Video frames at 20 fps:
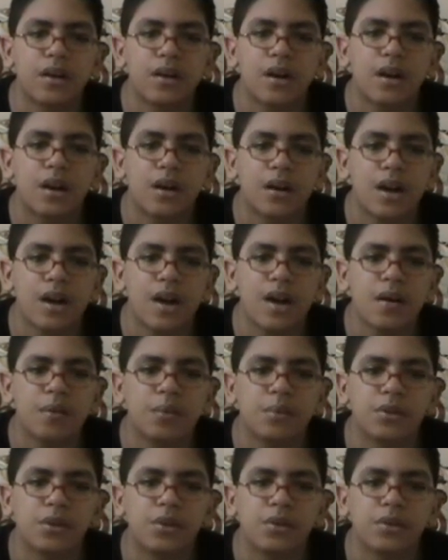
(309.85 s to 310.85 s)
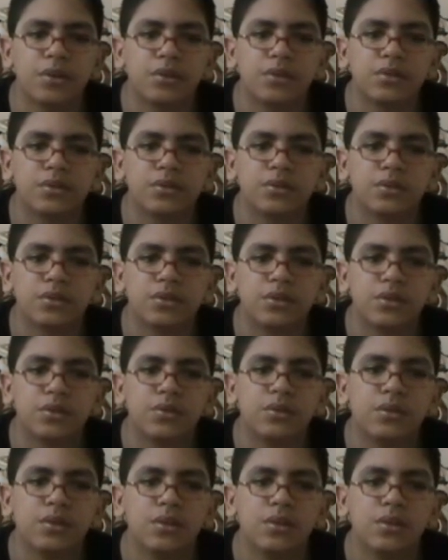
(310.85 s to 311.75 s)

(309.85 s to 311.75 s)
I am going to. So,